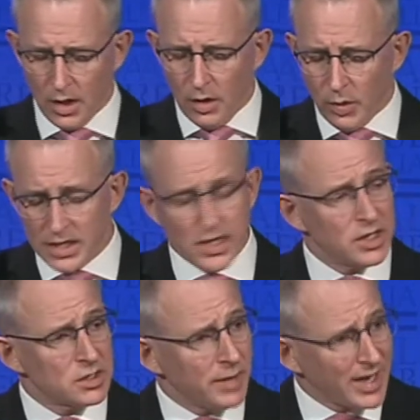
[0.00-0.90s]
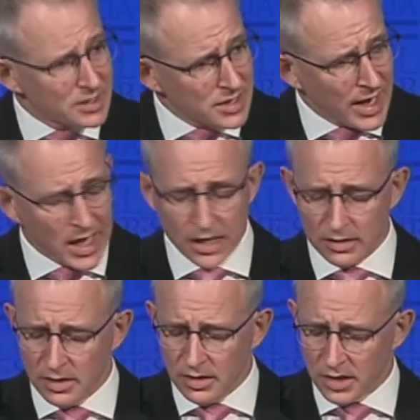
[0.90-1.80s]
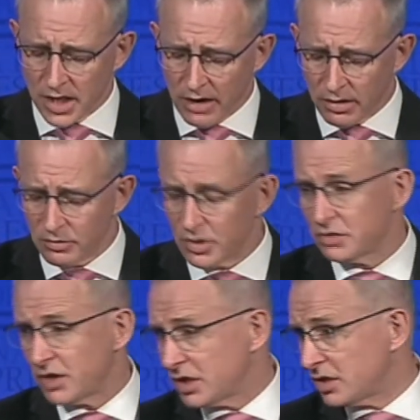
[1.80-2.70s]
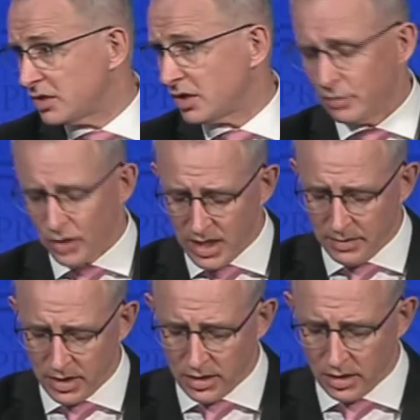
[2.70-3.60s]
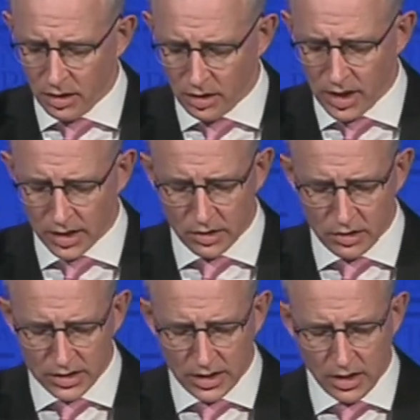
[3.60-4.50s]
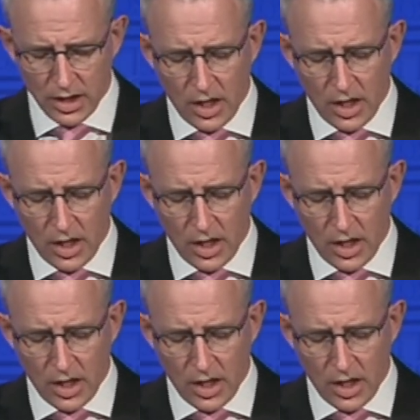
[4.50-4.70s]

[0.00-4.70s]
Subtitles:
We intend to maintain the current restrictions on prohibited online content,